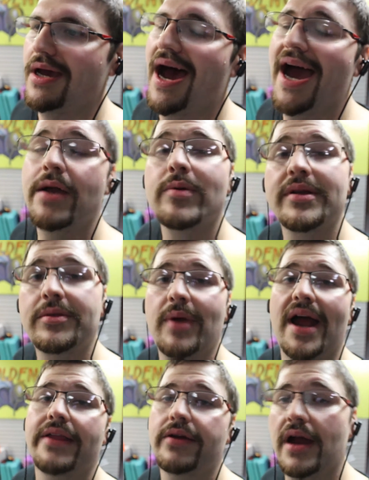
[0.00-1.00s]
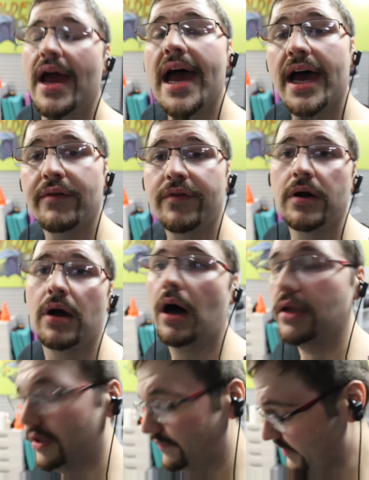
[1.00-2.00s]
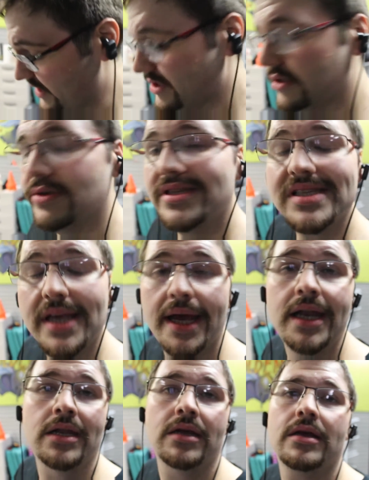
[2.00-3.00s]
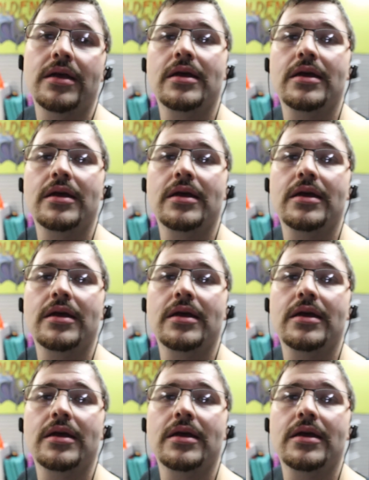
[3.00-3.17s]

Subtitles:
I would rather have all of this loose skin